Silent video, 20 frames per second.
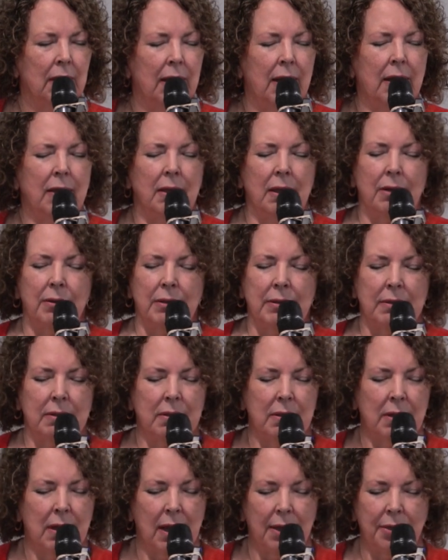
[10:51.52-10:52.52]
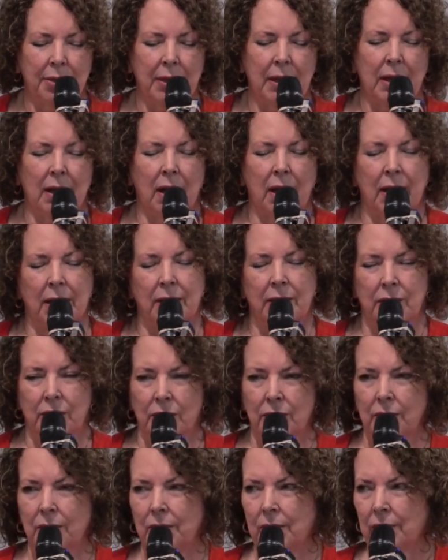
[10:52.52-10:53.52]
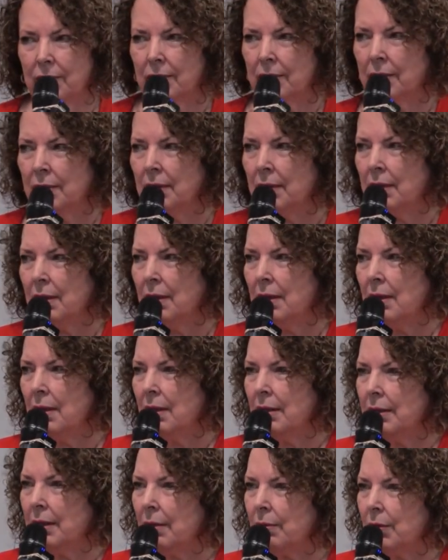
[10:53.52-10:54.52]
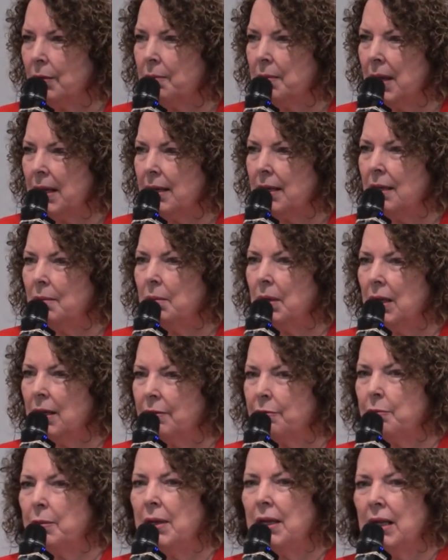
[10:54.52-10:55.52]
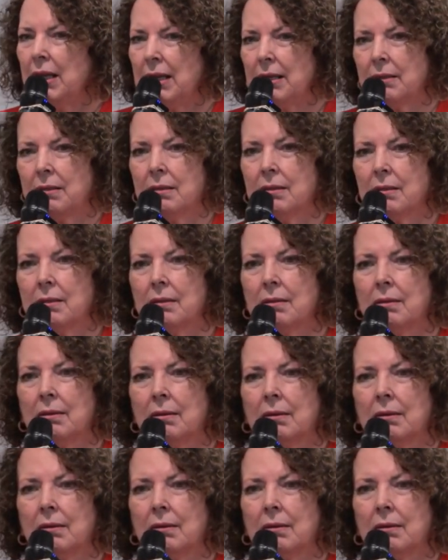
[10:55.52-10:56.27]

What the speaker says: And there is nothing I can do that would make him love me less.